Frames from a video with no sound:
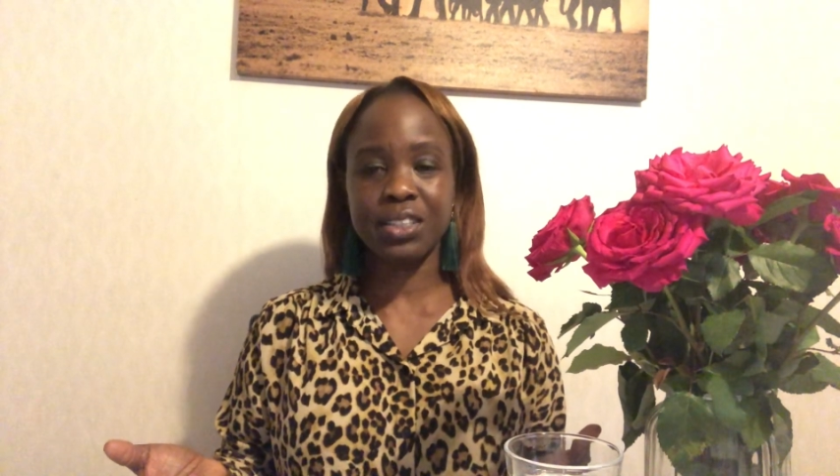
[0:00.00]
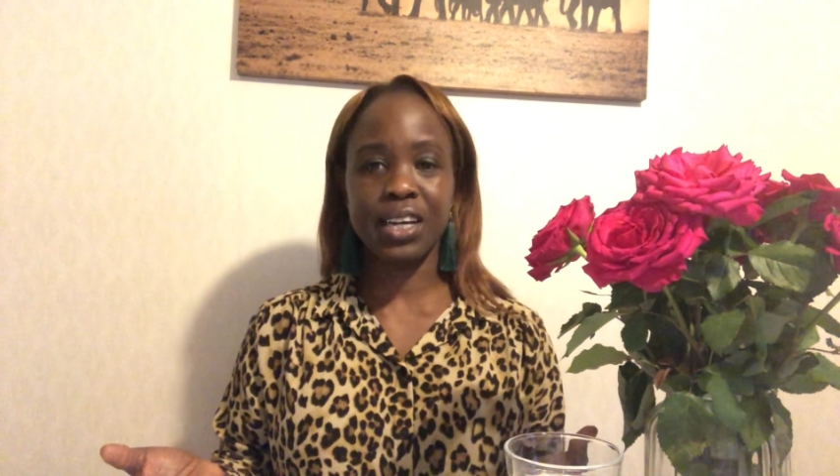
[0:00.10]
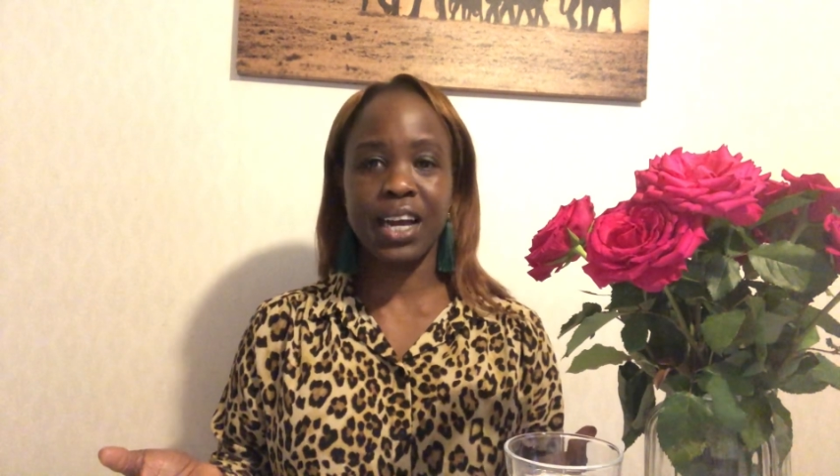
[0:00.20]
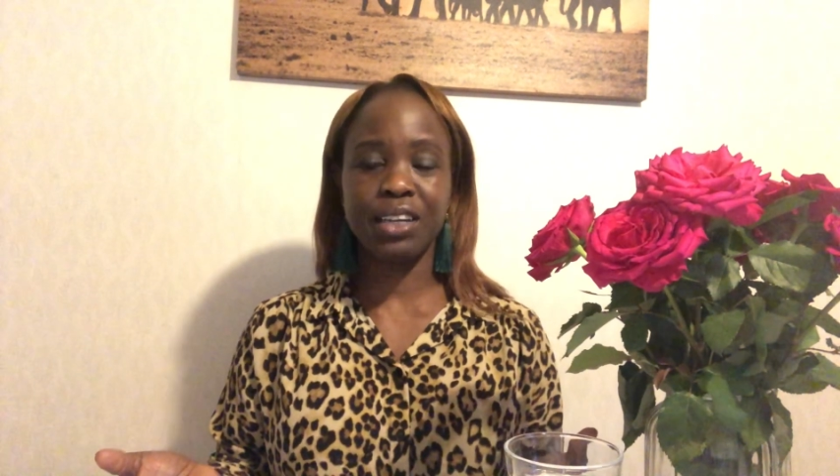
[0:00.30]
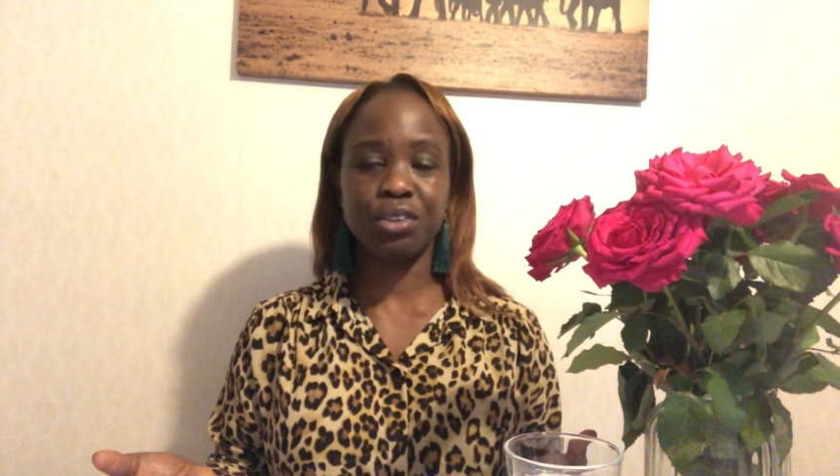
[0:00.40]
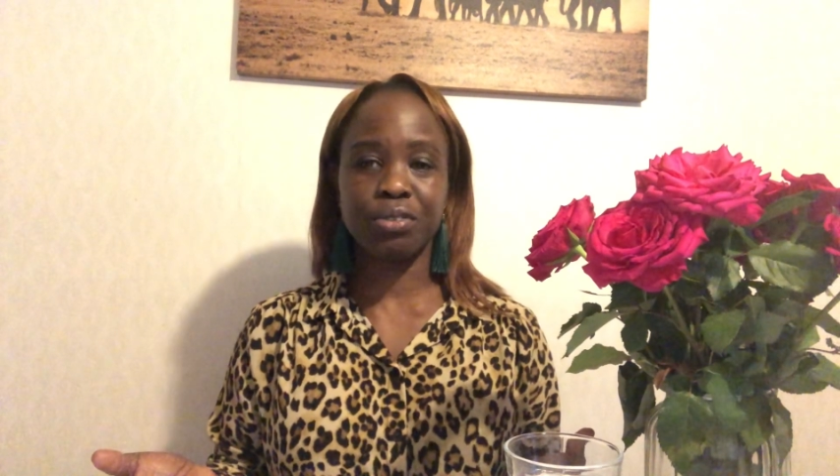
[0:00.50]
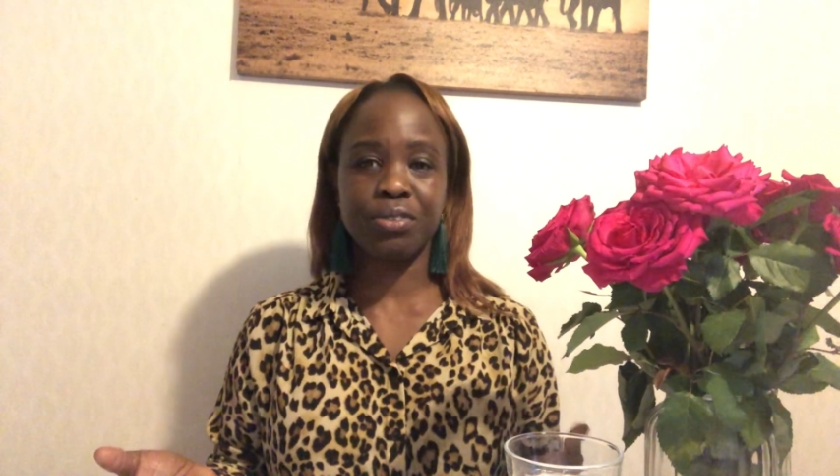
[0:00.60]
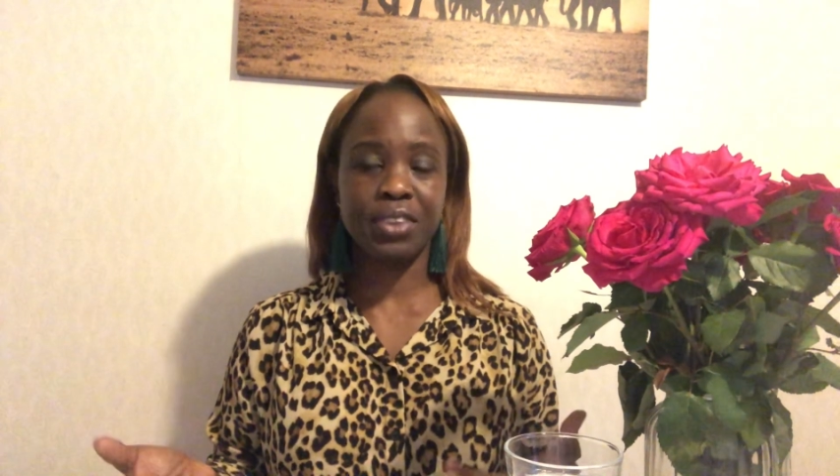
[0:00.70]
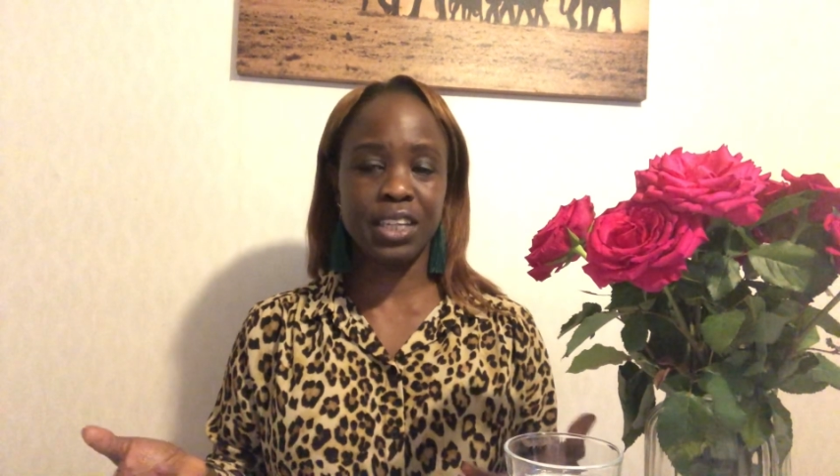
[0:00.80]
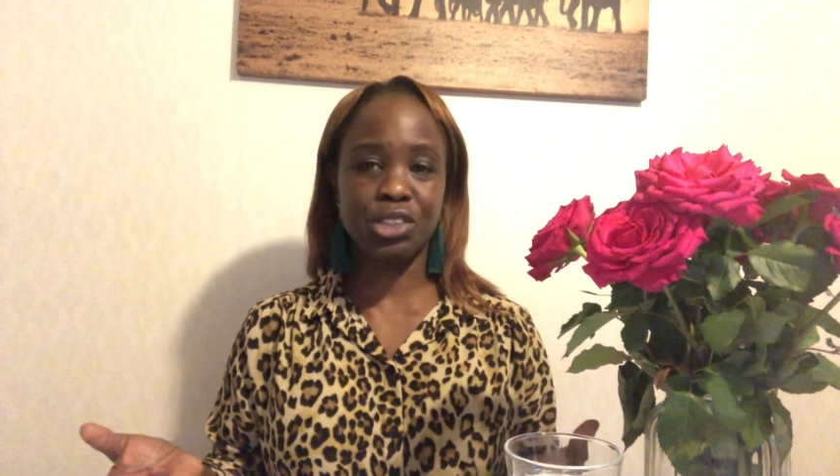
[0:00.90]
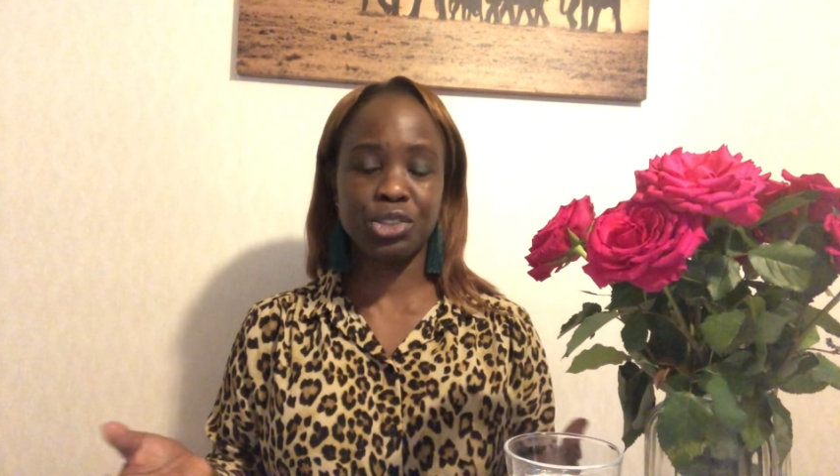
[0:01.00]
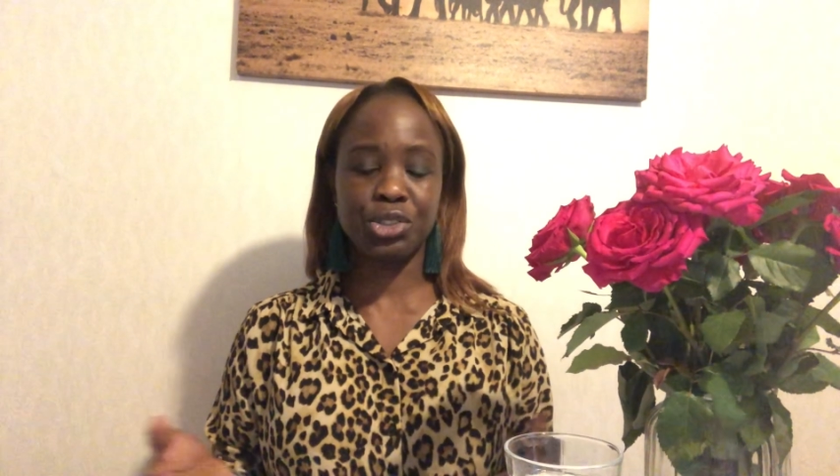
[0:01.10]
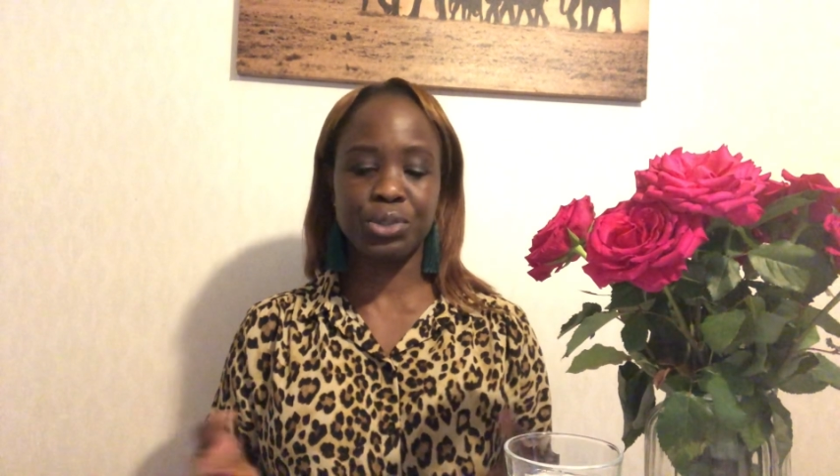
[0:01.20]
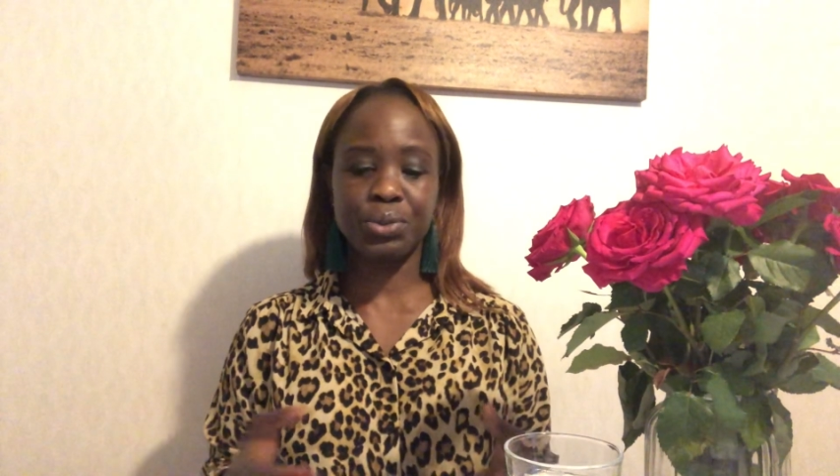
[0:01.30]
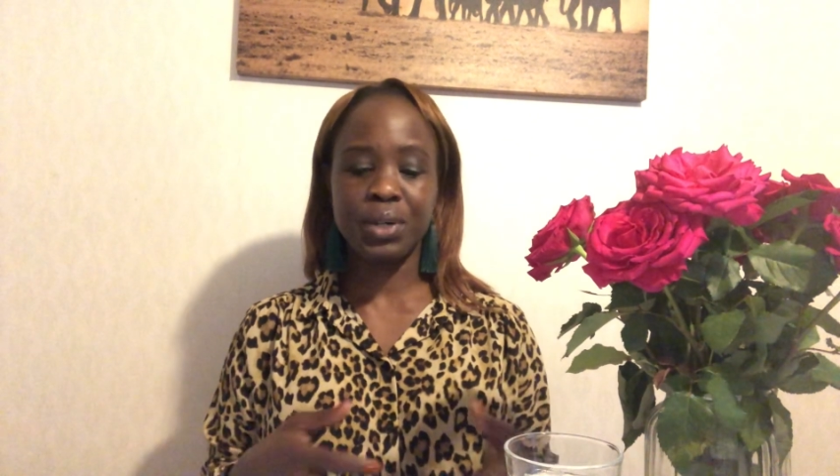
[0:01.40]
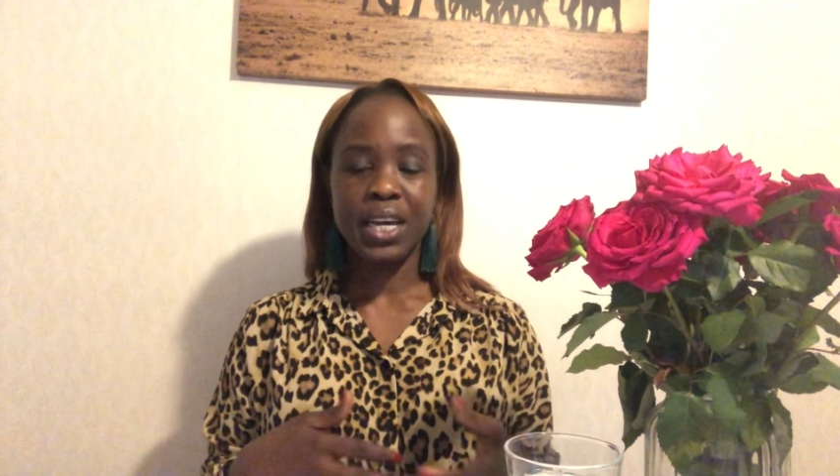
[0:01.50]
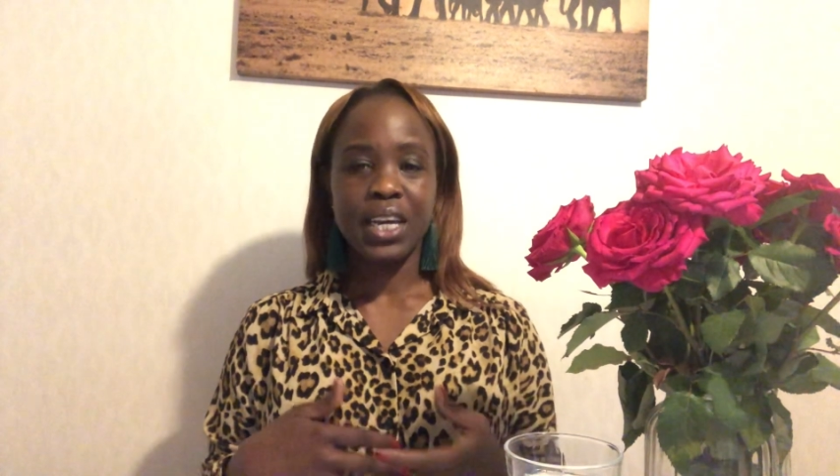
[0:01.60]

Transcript: kind of thing to do.